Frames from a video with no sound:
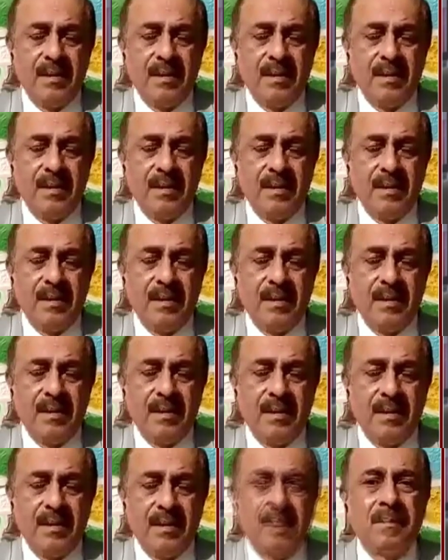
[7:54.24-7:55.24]

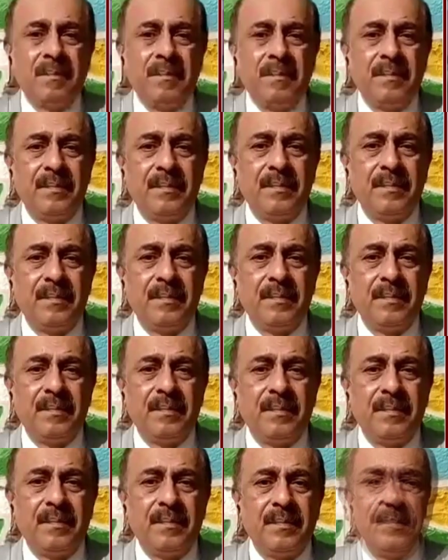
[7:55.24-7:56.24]

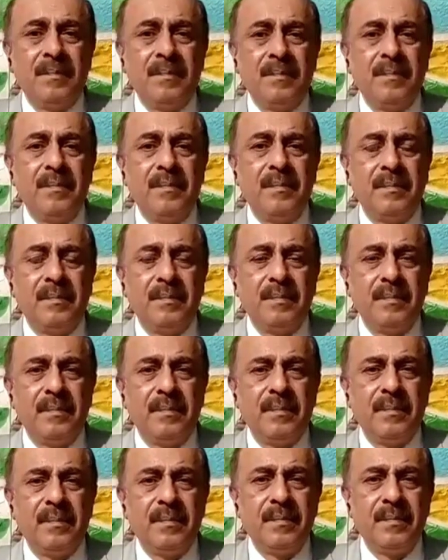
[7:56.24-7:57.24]

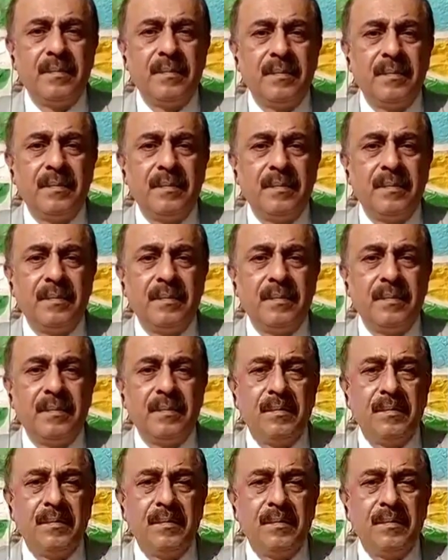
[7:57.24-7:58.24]

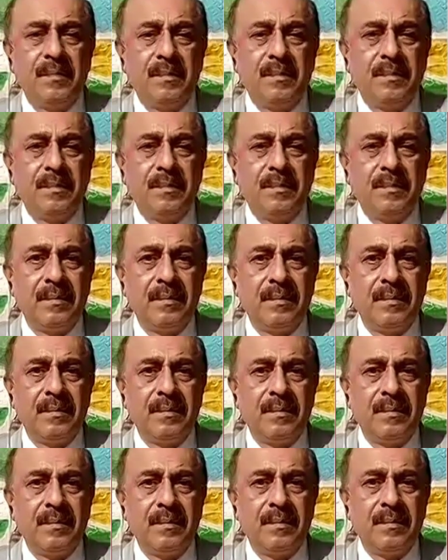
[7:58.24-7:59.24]

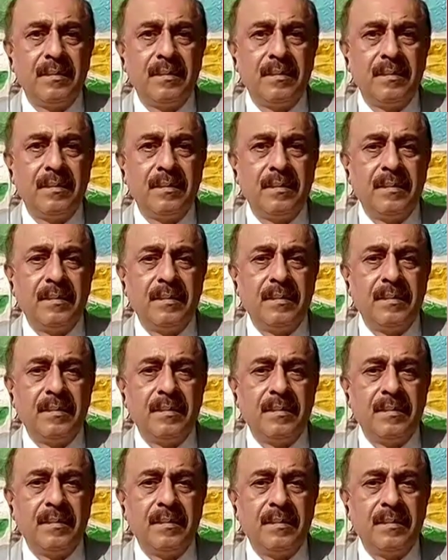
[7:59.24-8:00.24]

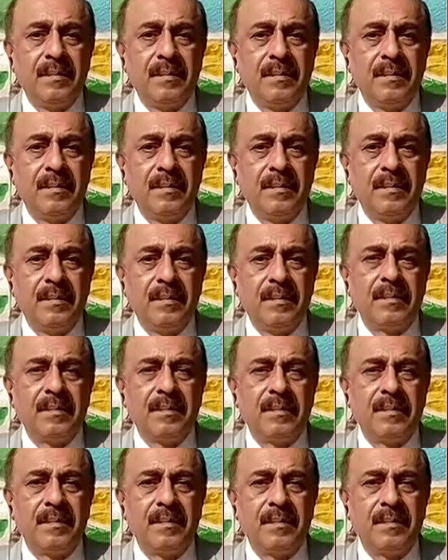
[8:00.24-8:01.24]
[no speech]